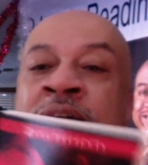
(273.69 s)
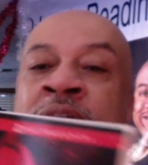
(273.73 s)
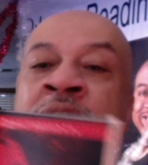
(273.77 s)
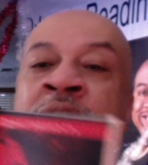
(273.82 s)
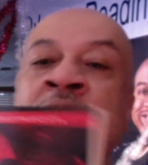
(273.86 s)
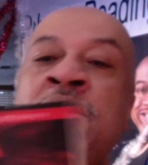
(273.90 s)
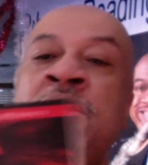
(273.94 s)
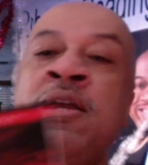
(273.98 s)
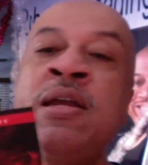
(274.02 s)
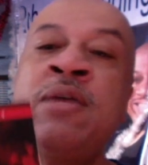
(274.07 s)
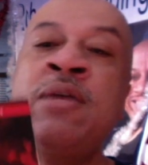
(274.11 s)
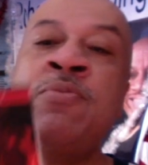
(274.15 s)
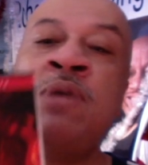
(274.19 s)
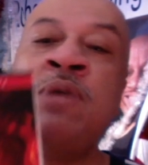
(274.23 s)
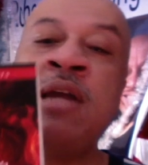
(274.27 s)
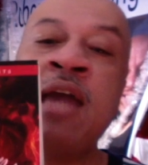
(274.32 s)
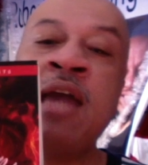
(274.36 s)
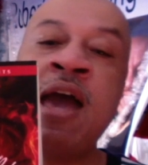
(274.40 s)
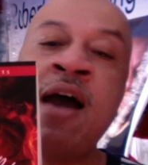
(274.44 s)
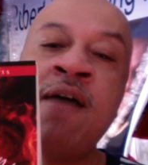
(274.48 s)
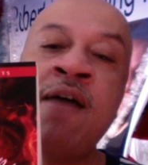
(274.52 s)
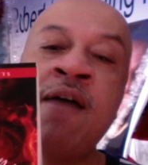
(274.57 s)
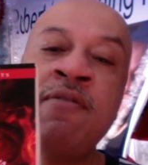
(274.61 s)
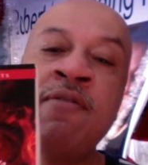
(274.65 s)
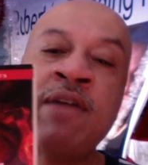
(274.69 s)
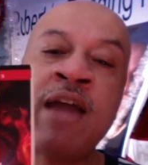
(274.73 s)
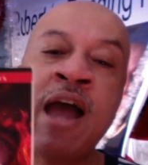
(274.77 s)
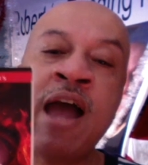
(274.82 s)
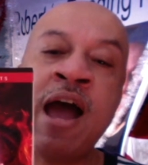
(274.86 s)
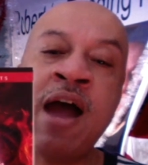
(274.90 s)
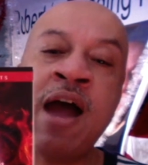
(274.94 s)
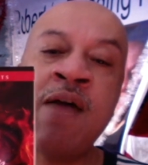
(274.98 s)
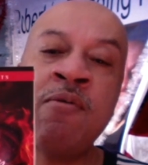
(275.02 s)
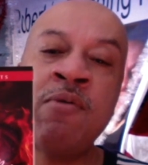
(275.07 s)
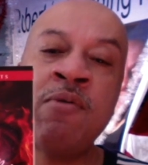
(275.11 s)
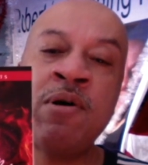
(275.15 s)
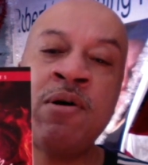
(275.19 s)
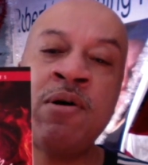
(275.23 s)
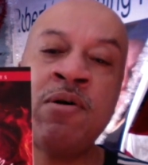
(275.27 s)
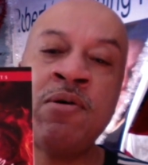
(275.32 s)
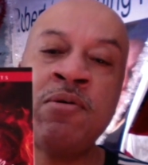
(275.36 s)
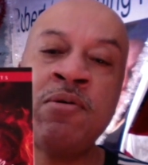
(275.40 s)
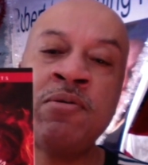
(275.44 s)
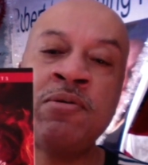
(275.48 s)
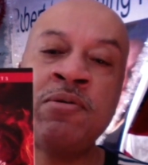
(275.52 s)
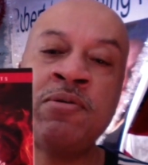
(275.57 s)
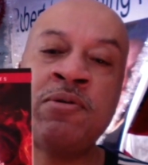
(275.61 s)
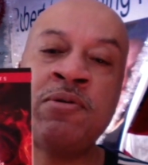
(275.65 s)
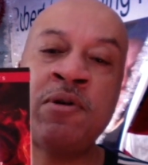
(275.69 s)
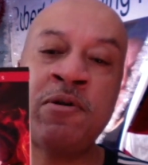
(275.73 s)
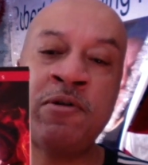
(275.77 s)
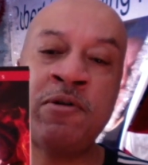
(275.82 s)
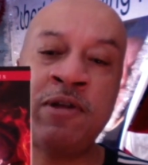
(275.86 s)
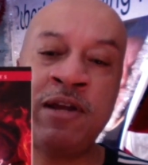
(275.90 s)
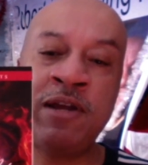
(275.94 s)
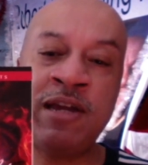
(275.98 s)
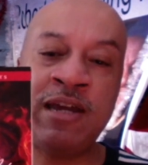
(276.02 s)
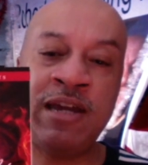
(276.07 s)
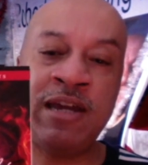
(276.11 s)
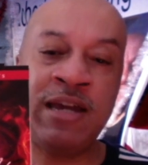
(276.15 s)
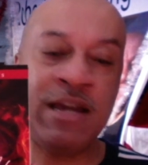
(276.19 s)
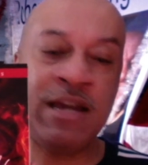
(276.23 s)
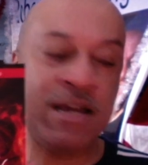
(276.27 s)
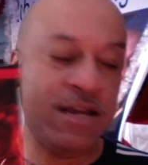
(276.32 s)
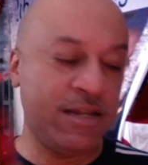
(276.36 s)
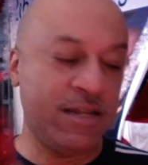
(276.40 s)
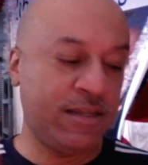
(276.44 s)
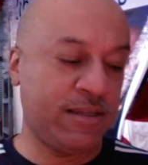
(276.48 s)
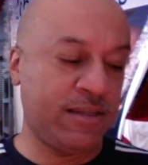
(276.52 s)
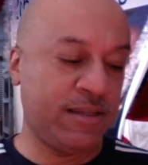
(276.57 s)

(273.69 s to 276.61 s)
Here we have Cairo, Dirty Heat.